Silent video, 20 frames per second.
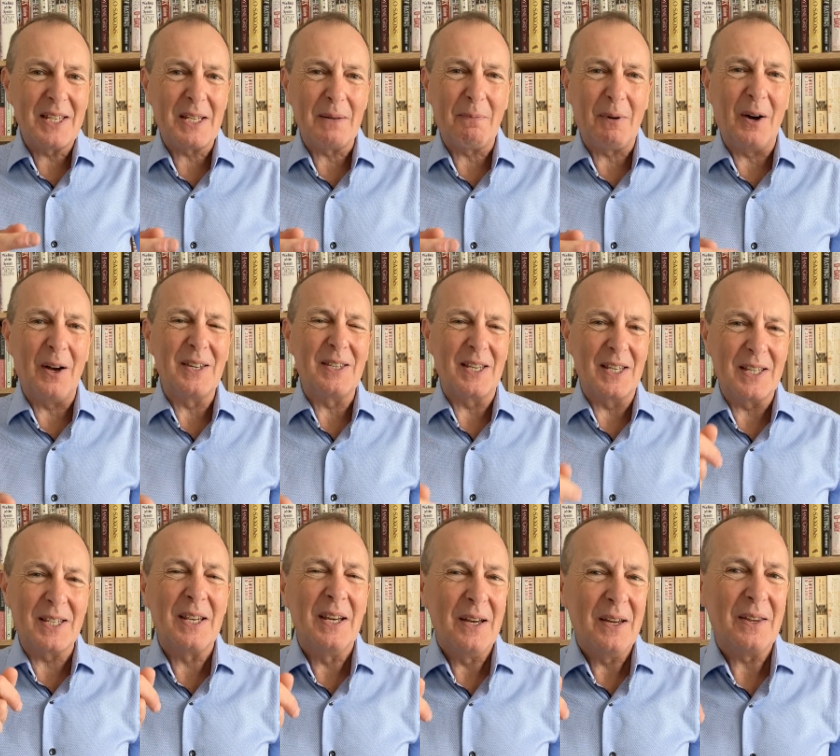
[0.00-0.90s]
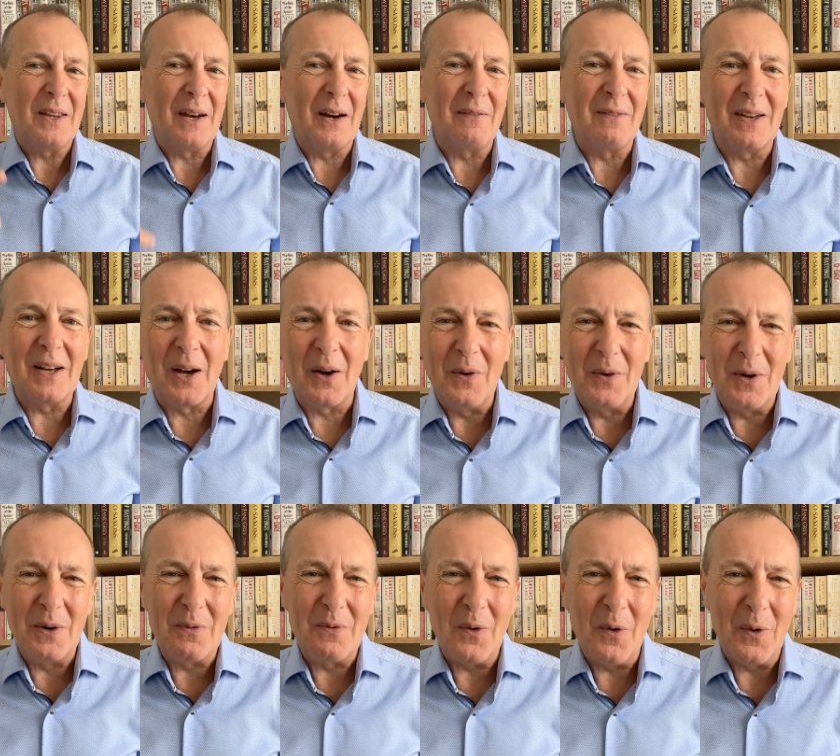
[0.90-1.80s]
surprises that I've
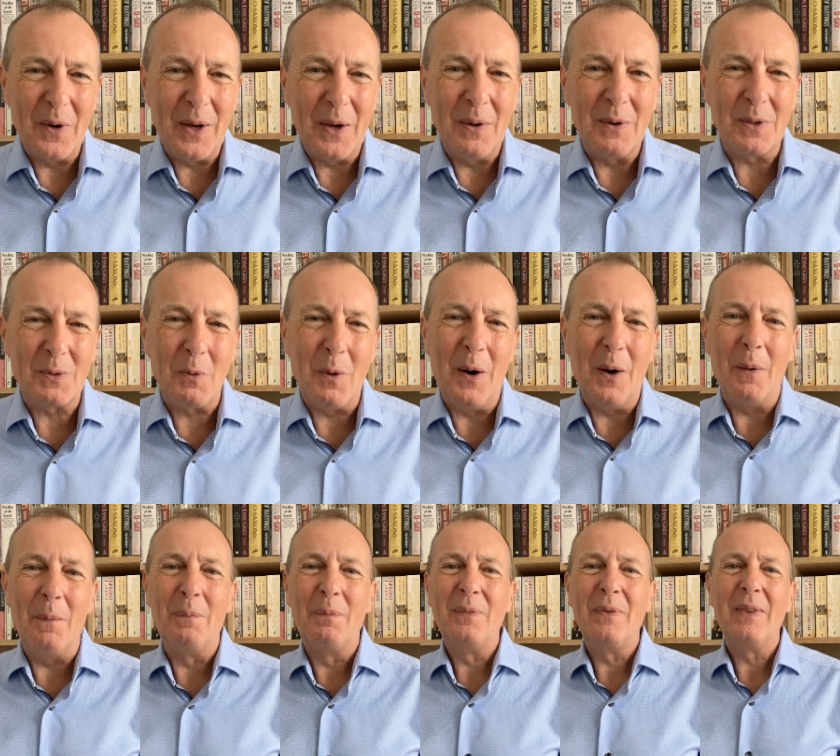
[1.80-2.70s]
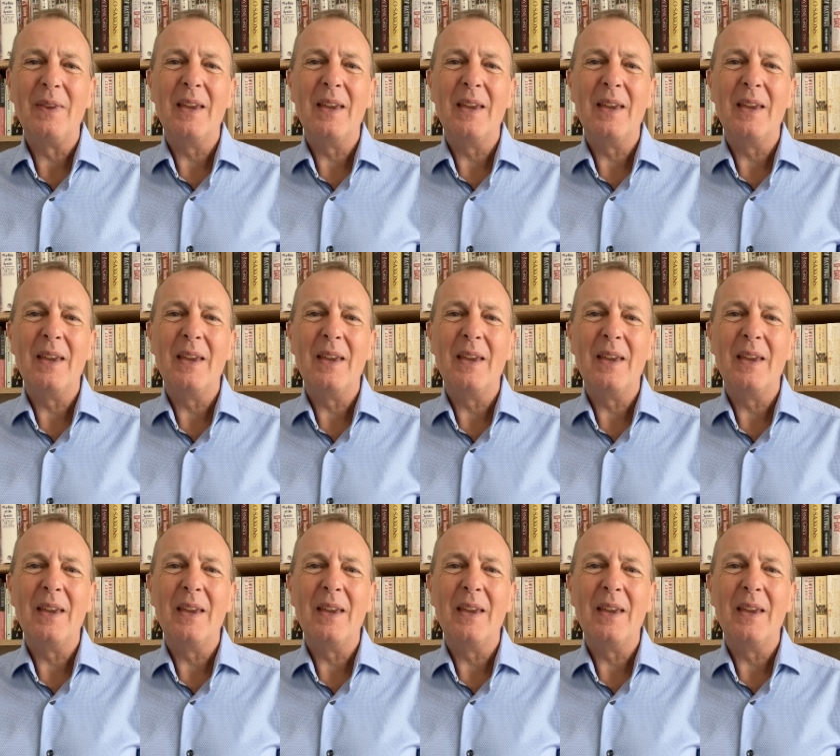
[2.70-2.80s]
included for you as well.